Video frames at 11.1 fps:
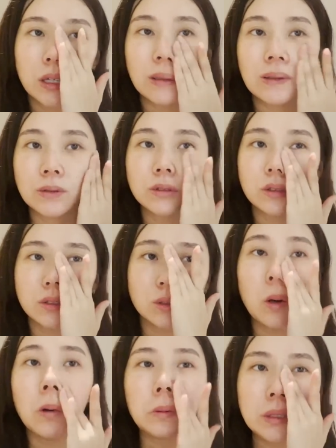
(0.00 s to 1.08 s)
it don't
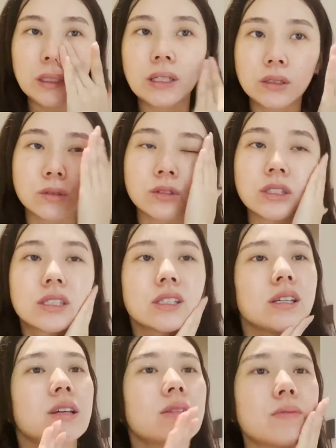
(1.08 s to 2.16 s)
only heal the
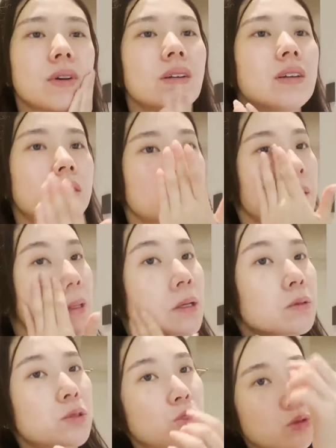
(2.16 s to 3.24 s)
skin, but it just
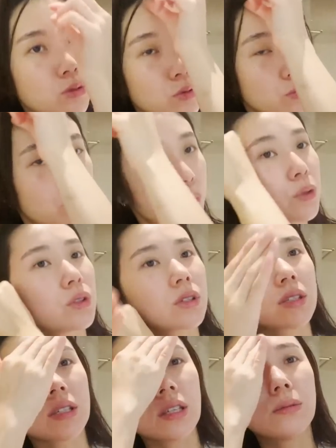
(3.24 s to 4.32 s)
helps to build your
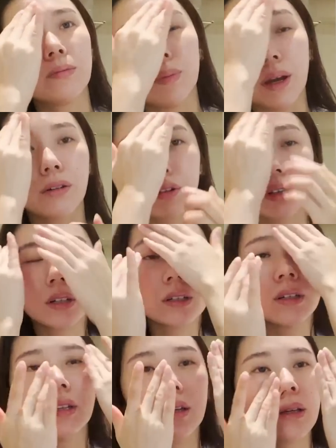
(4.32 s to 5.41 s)
skin barrier
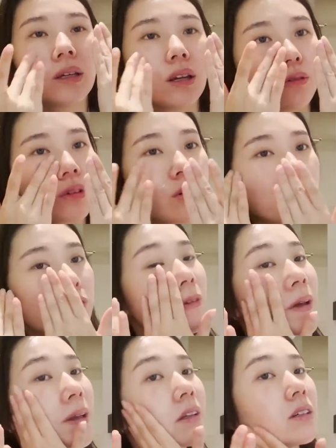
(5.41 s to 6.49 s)
get rid of
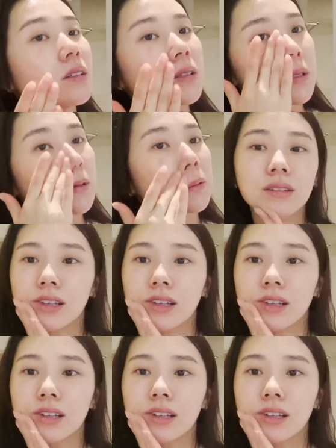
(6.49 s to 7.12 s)
redness,